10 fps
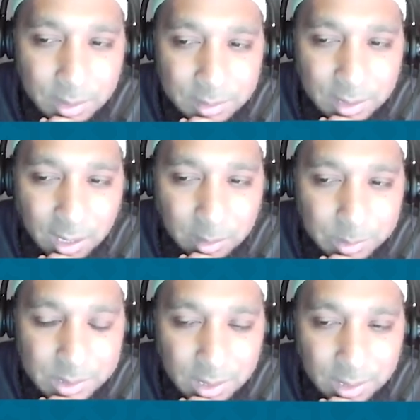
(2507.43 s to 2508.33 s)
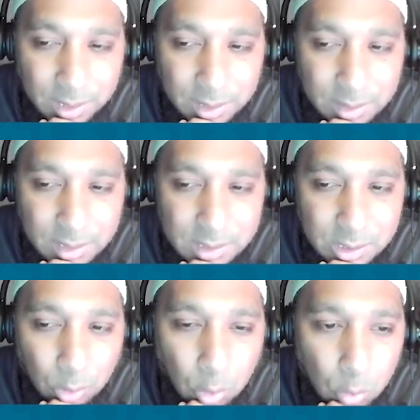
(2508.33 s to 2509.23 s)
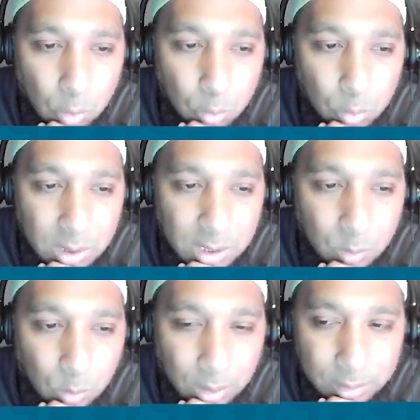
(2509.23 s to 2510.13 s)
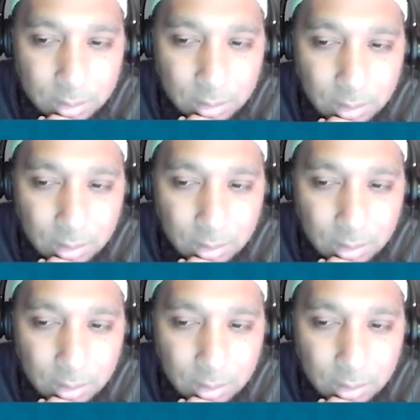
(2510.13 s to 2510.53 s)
and Yahya ibn Sa'id is the only one